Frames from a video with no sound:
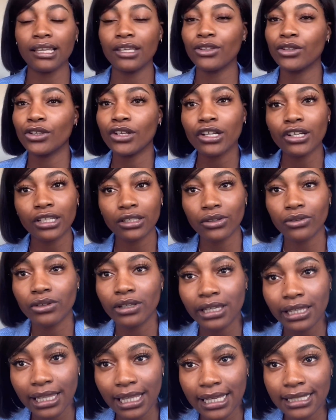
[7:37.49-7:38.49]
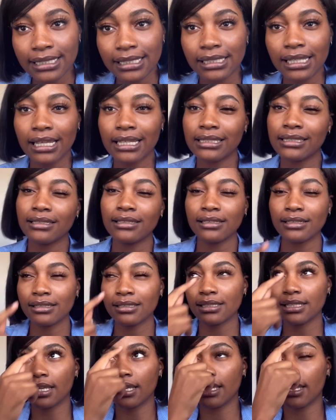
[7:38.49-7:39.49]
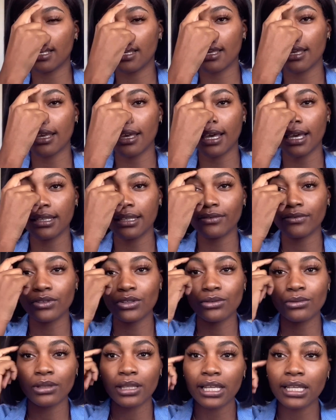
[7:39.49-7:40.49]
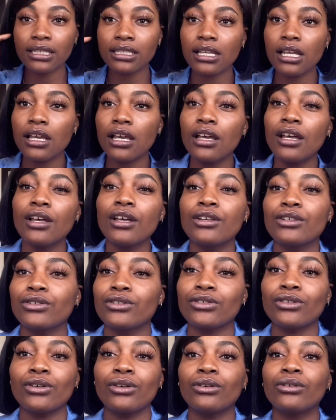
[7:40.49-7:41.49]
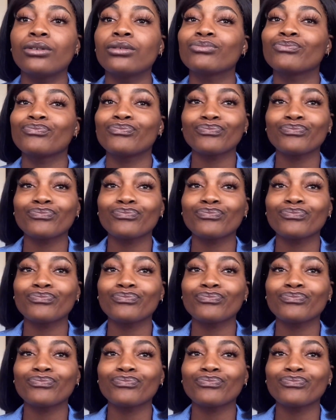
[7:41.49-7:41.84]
and you're not going to realize it until it's like kind of too late. So